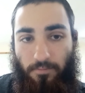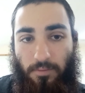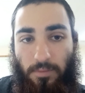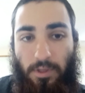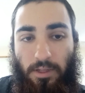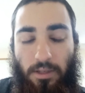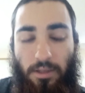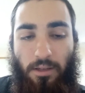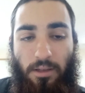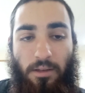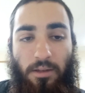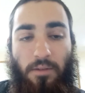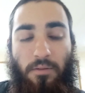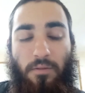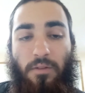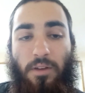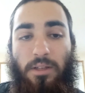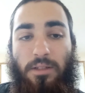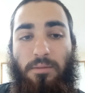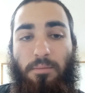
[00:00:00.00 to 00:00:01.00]
and he
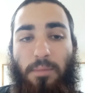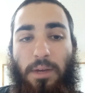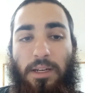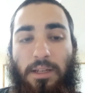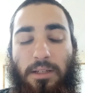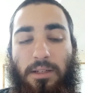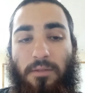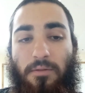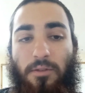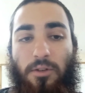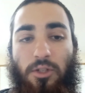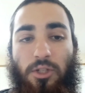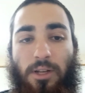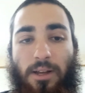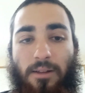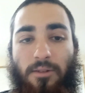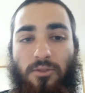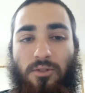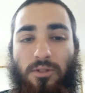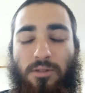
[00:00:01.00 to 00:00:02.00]
faced many different
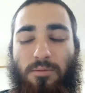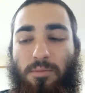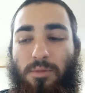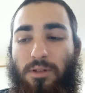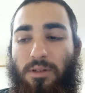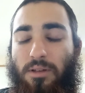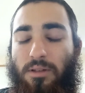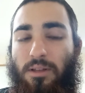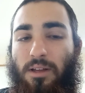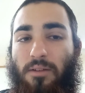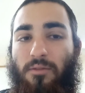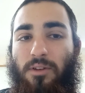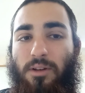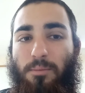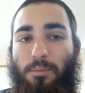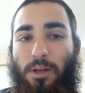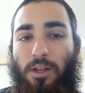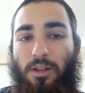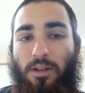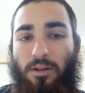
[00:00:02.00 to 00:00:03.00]
challenges. But David
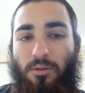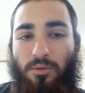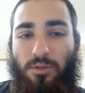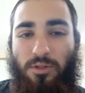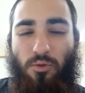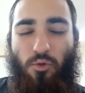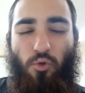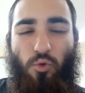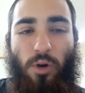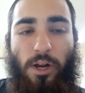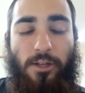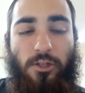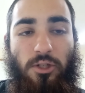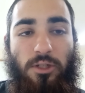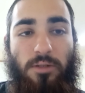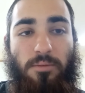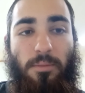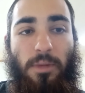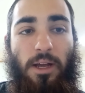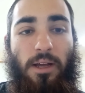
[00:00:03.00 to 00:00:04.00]
HaMelech was a
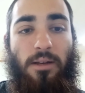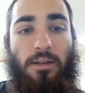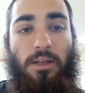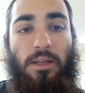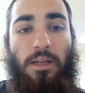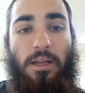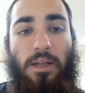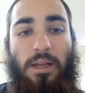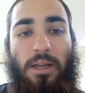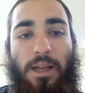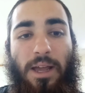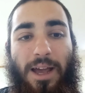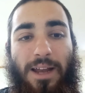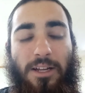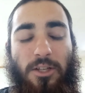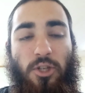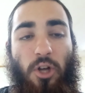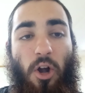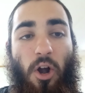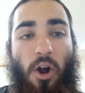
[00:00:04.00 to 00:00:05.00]
righteous man, and
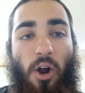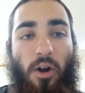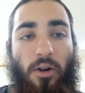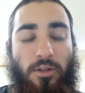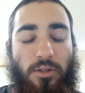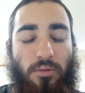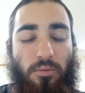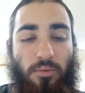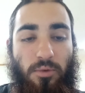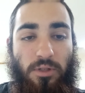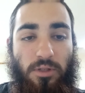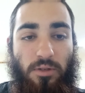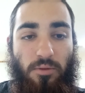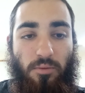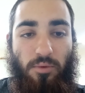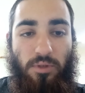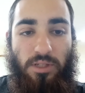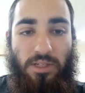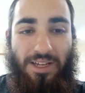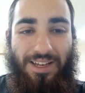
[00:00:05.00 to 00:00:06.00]
his heart
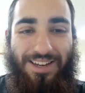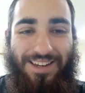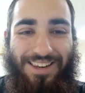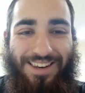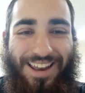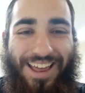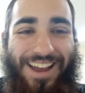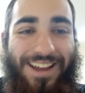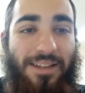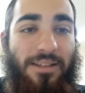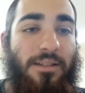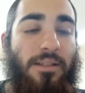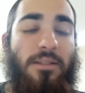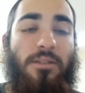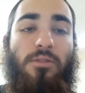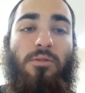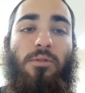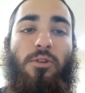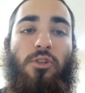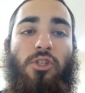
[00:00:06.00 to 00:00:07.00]
was
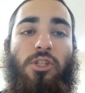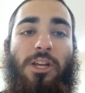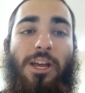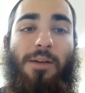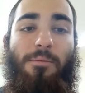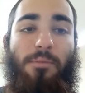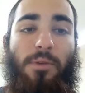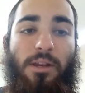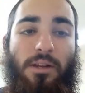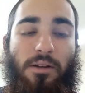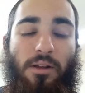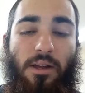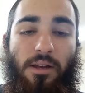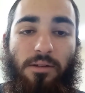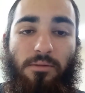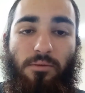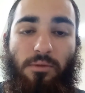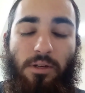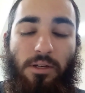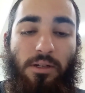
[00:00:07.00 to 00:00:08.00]
connected to Hashem
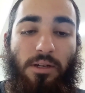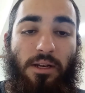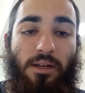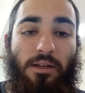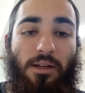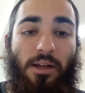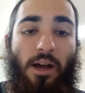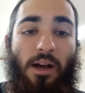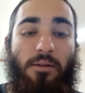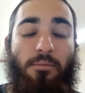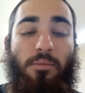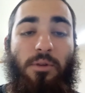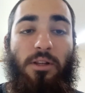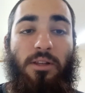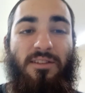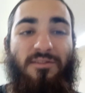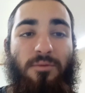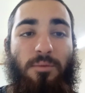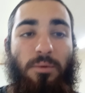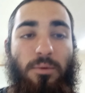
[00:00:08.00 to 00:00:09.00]
in
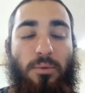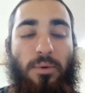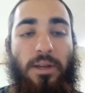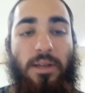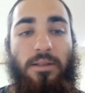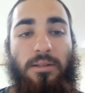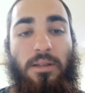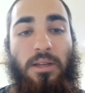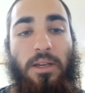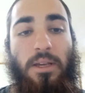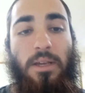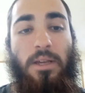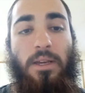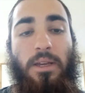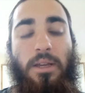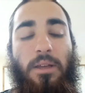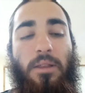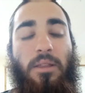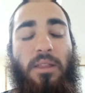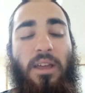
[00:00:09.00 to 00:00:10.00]
unbelievable ways.
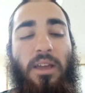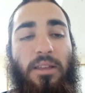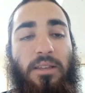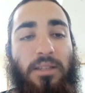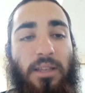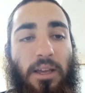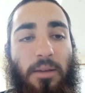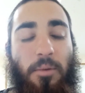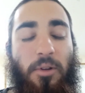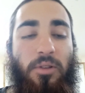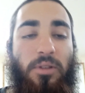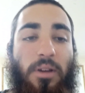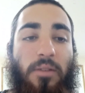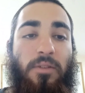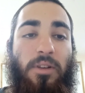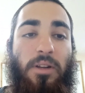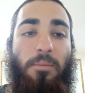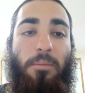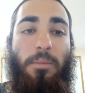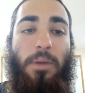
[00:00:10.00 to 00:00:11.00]
They say about
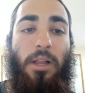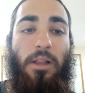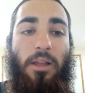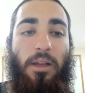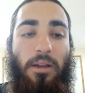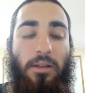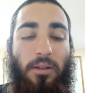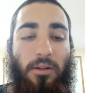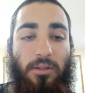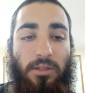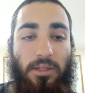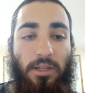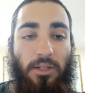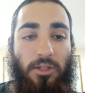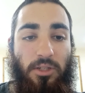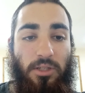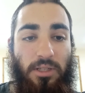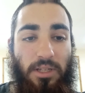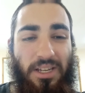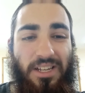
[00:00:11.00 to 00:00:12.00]
David HaMelech, our
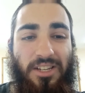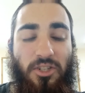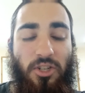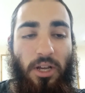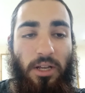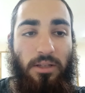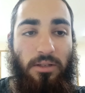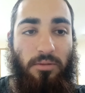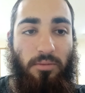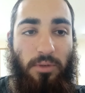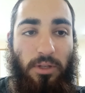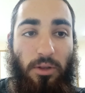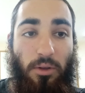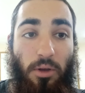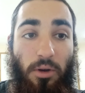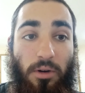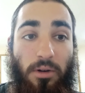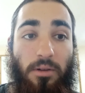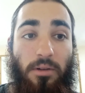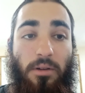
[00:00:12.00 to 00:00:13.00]
sages teach us, we
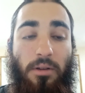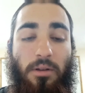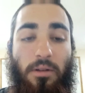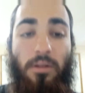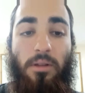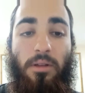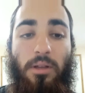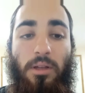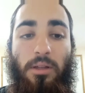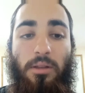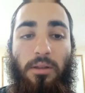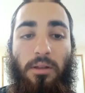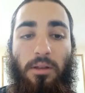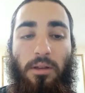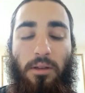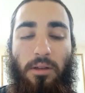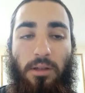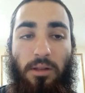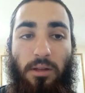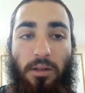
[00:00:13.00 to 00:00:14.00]
learn in the